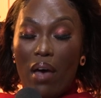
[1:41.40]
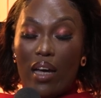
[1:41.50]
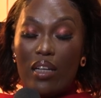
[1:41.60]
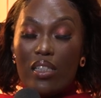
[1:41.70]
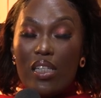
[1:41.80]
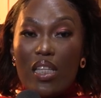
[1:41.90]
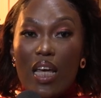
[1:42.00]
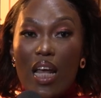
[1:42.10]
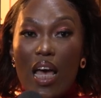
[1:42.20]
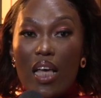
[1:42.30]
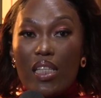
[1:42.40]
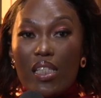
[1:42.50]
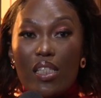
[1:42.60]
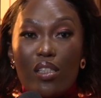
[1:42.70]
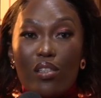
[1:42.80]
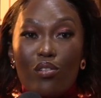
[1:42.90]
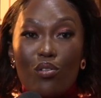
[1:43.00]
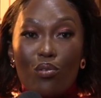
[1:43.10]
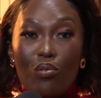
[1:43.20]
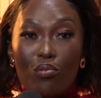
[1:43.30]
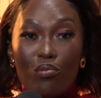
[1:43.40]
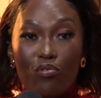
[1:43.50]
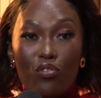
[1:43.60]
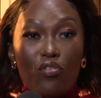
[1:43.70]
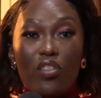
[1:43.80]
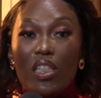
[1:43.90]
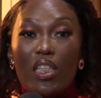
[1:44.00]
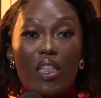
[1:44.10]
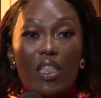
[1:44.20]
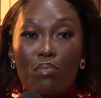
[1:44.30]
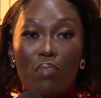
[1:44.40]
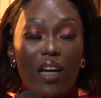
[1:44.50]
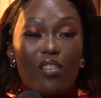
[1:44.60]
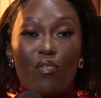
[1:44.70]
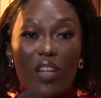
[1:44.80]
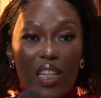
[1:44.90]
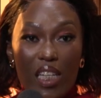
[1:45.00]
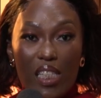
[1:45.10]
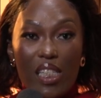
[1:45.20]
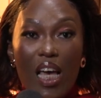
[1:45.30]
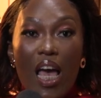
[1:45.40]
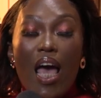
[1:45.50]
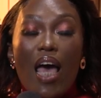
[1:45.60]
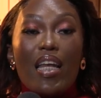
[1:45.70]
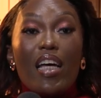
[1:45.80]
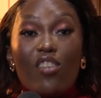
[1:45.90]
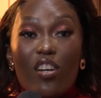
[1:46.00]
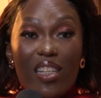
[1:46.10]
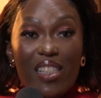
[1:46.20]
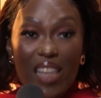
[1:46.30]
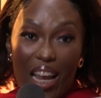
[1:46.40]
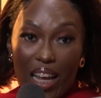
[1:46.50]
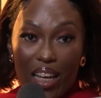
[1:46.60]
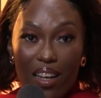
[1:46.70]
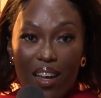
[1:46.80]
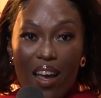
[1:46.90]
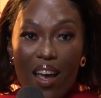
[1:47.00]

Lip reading: packet that has, 50 packets of knickknacks. And I started selling.